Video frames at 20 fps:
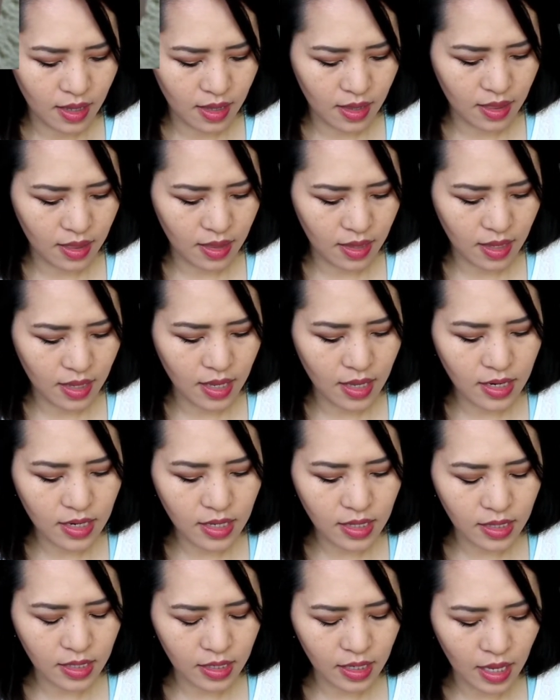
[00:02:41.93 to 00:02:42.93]
And
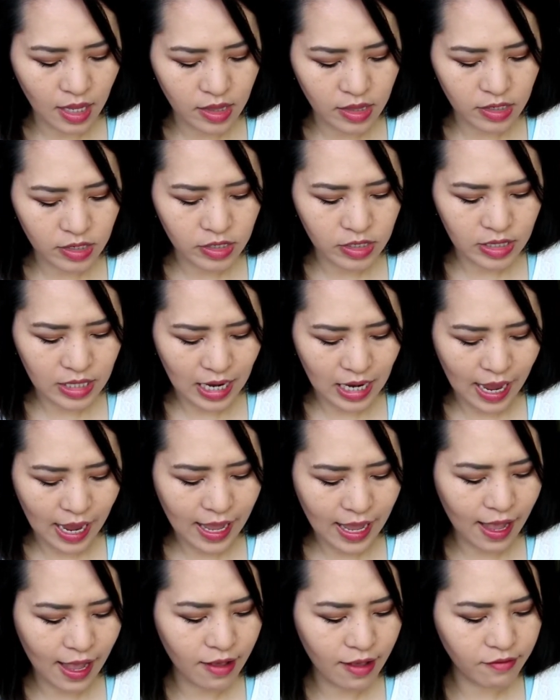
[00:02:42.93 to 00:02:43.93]
then the color that
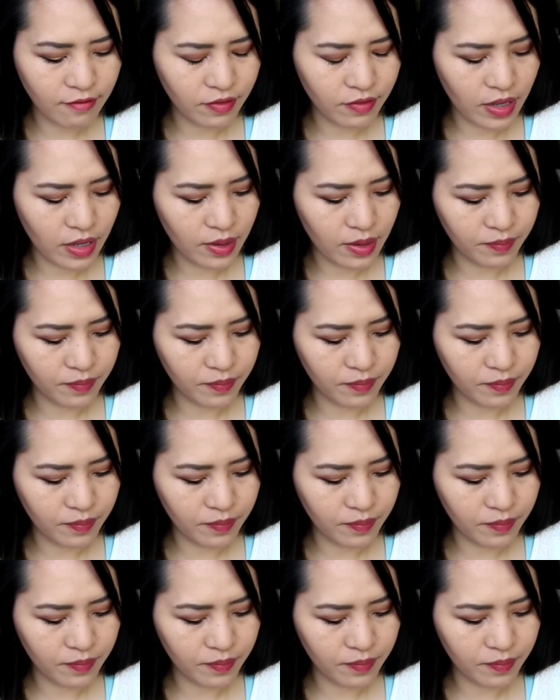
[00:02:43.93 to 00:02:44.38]
I have